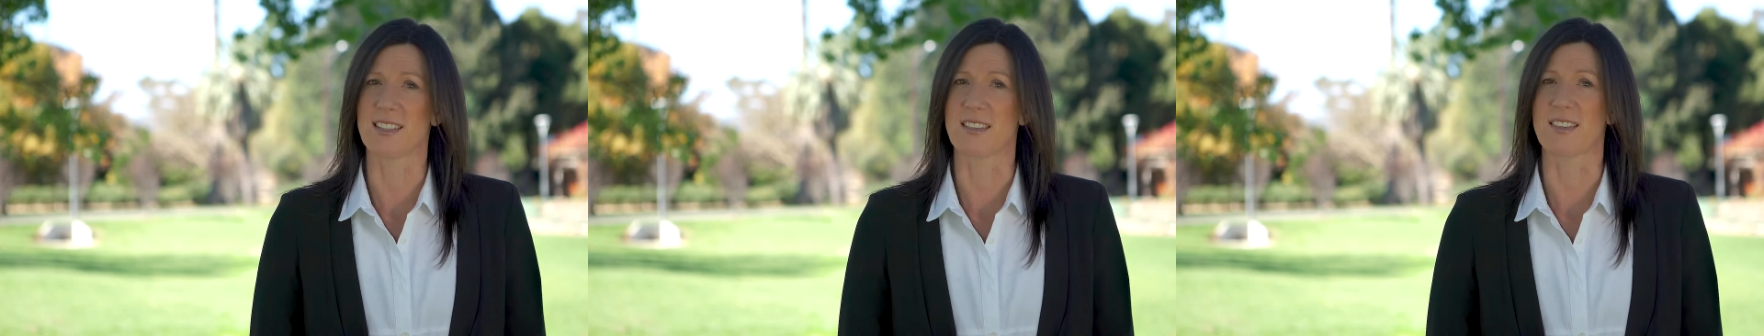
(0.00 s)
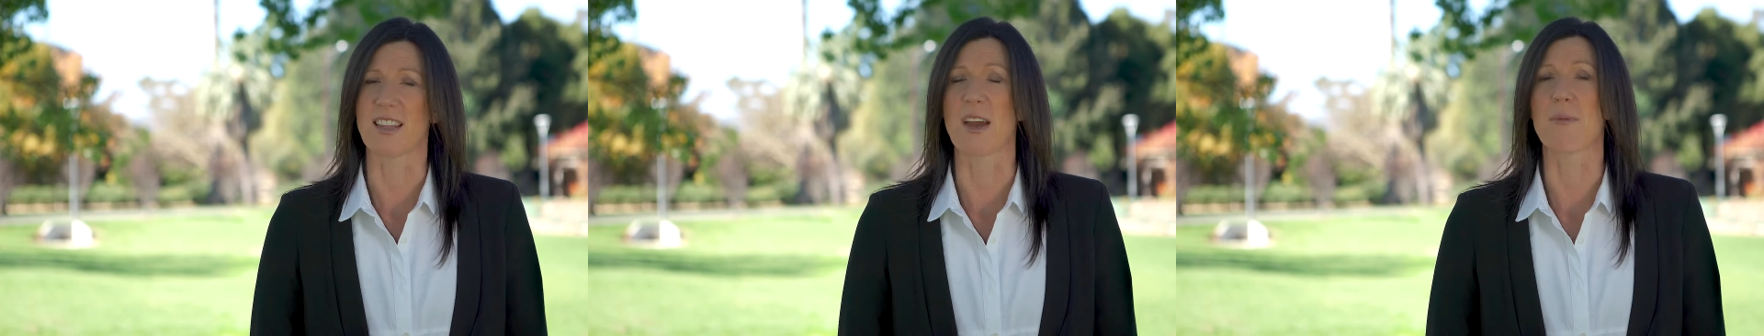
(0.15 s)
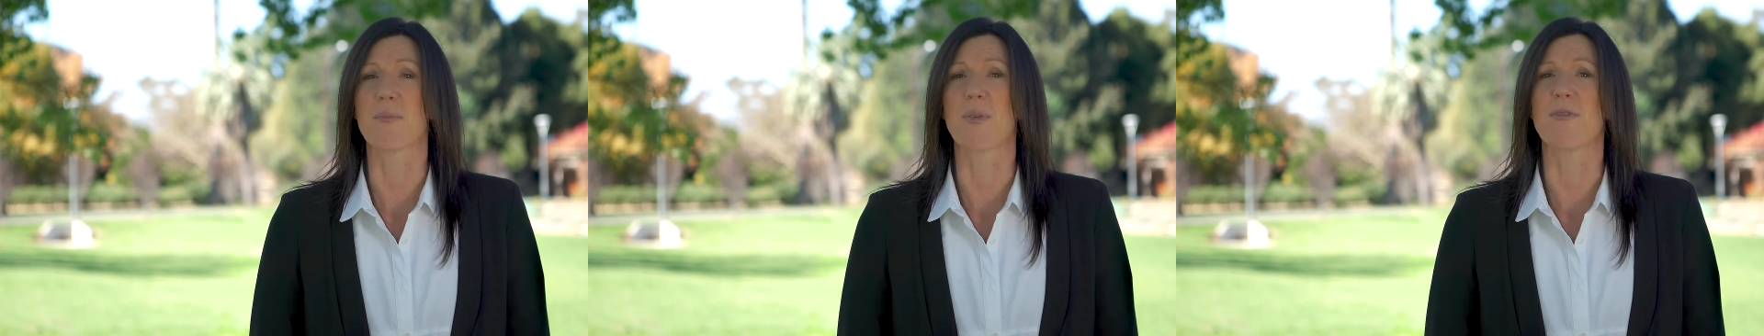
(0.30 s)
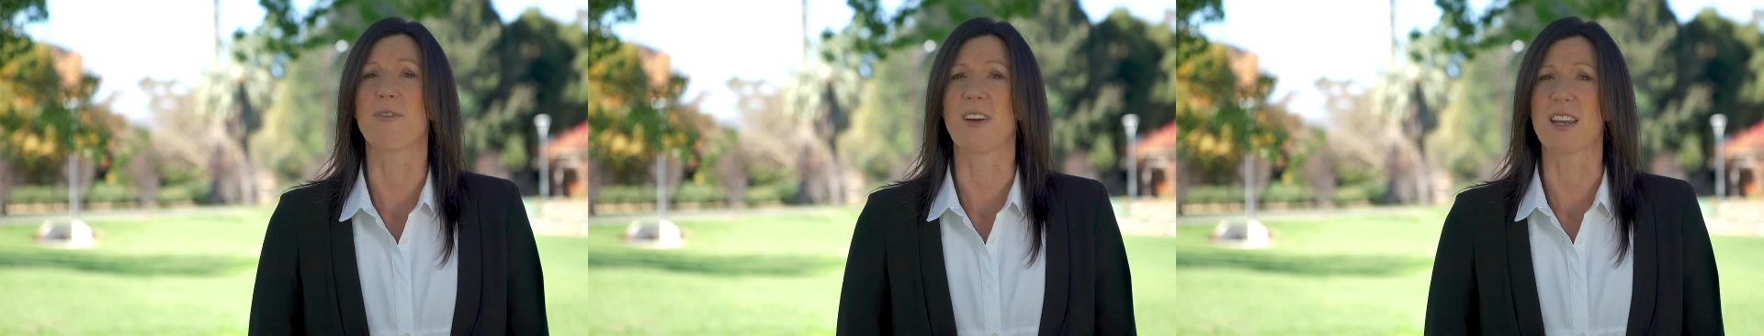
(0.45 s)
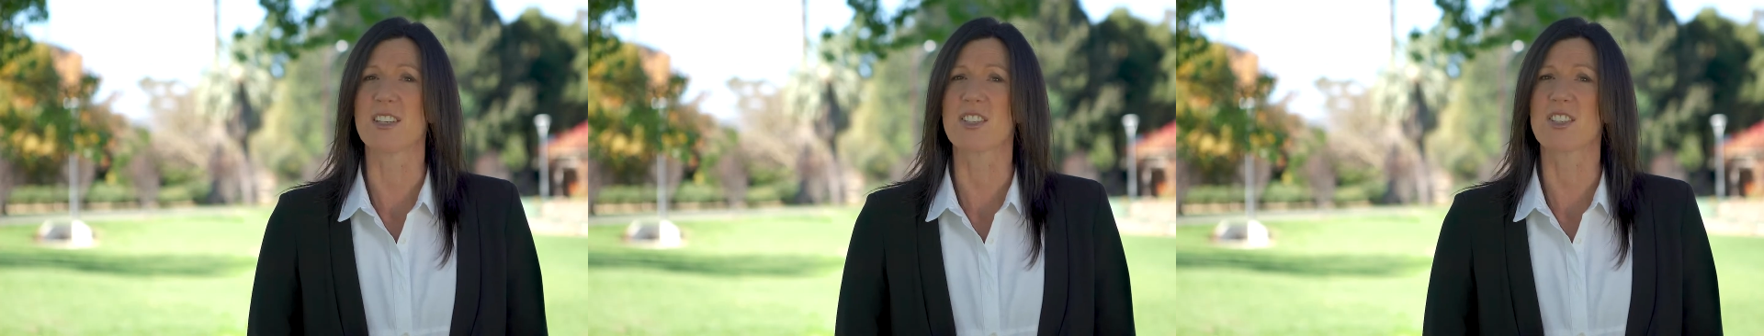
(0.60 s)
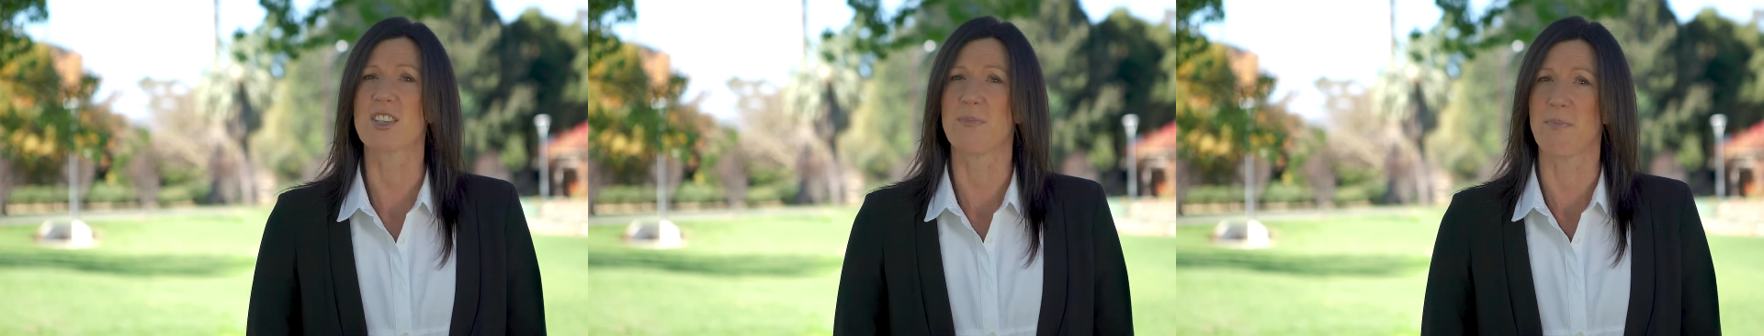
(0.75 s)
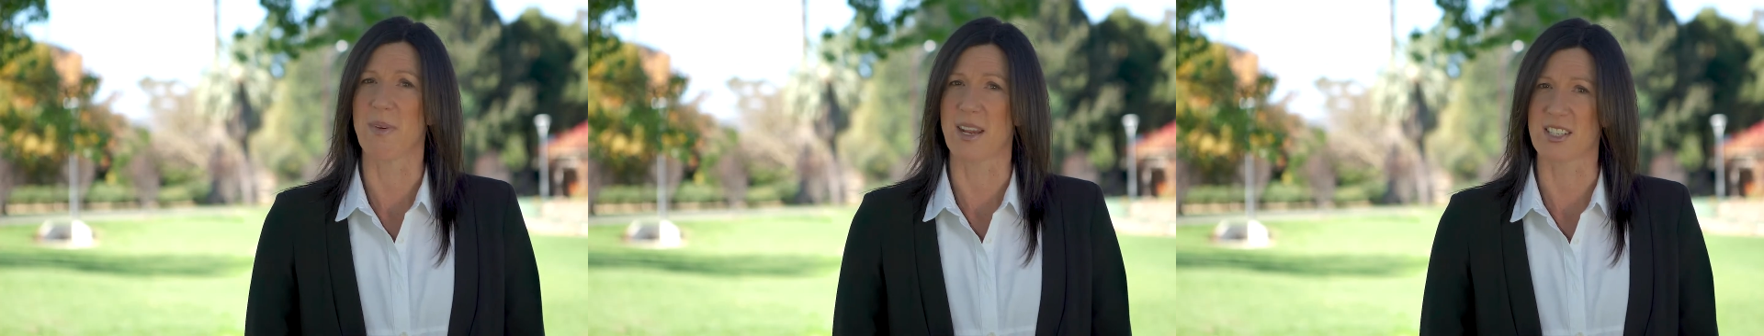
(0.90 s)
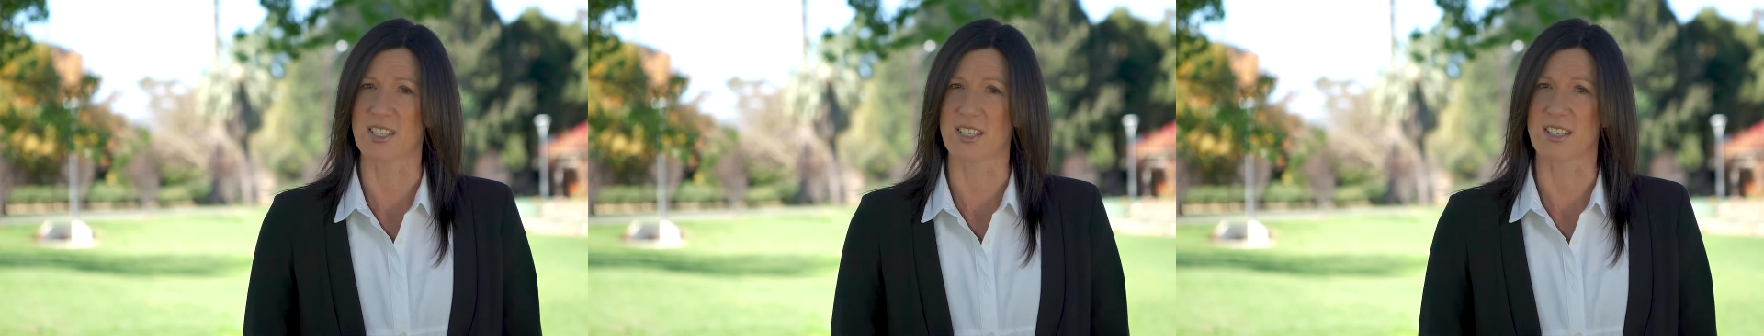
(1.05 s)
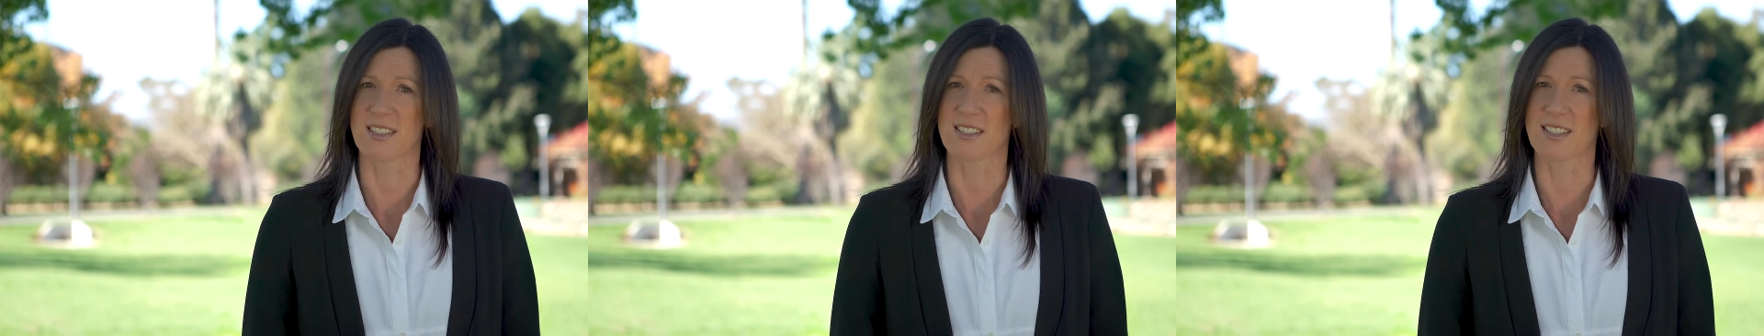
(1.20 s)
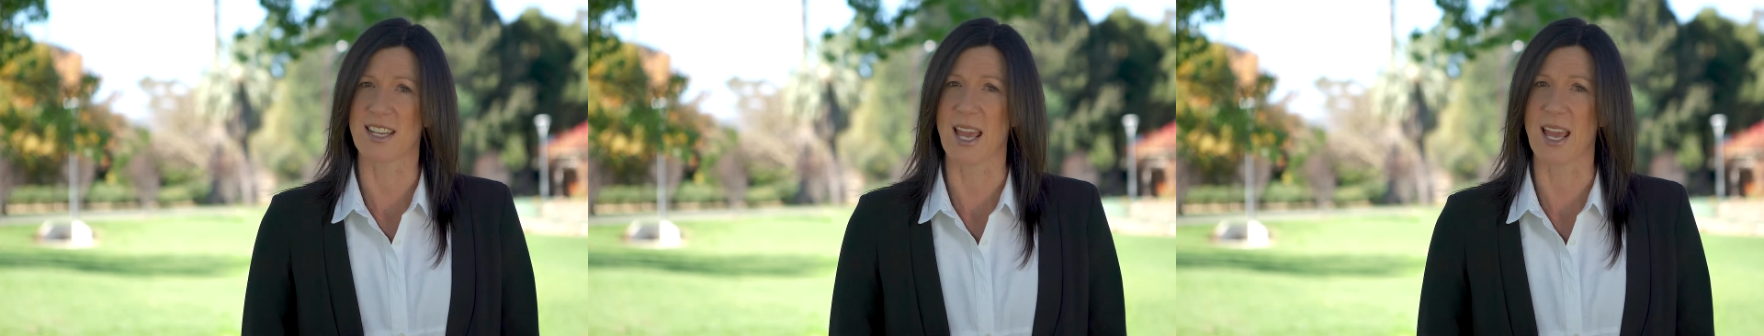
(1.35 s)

that prevention measures